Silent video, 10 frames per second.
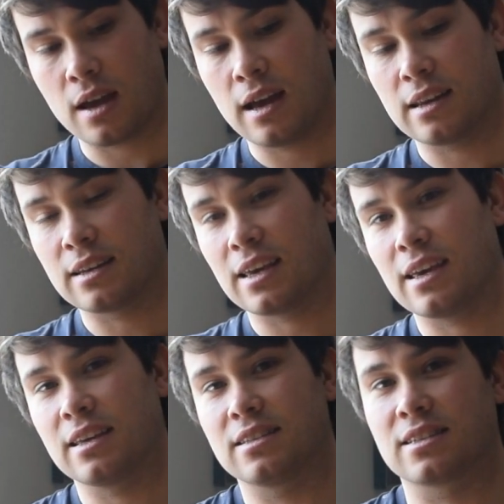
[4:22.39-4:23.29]
and here
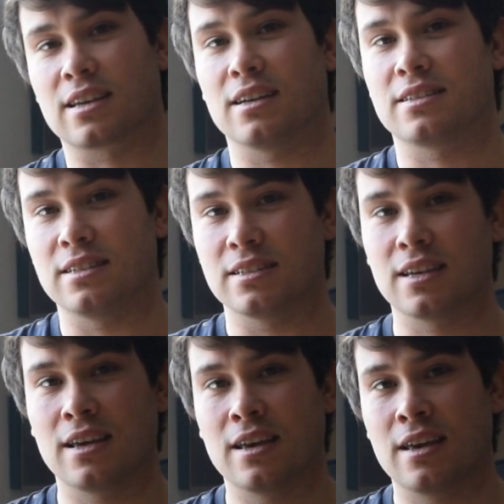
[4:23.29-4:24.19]
he discusses
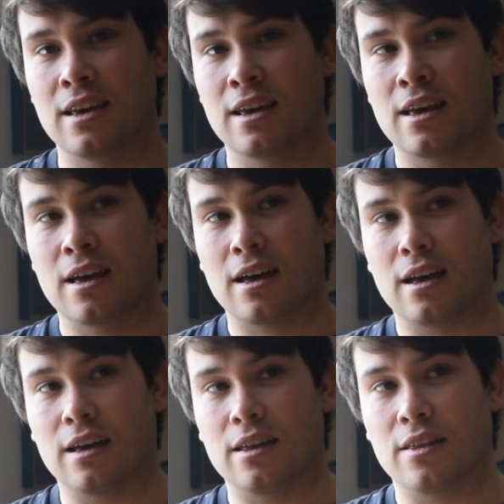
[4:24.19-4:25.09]

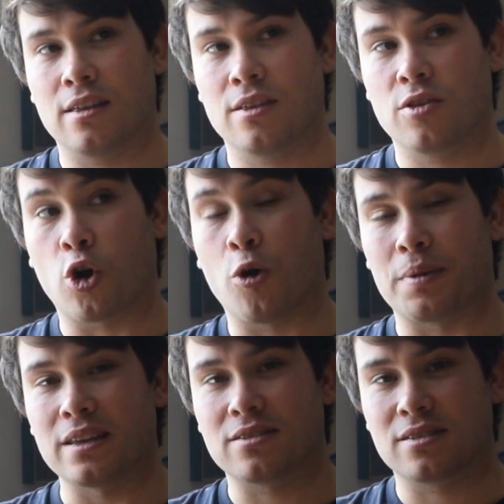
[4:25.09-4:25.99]
the
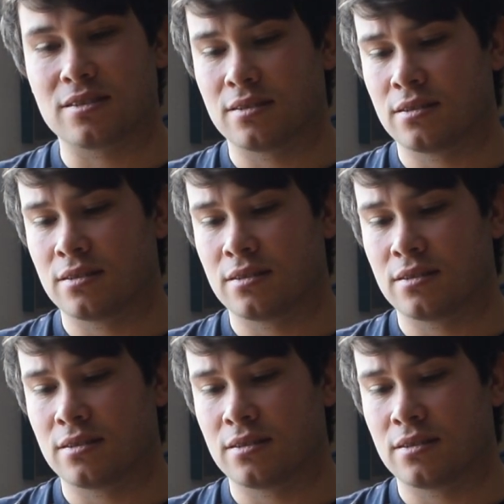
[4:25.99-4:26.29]
hobbits,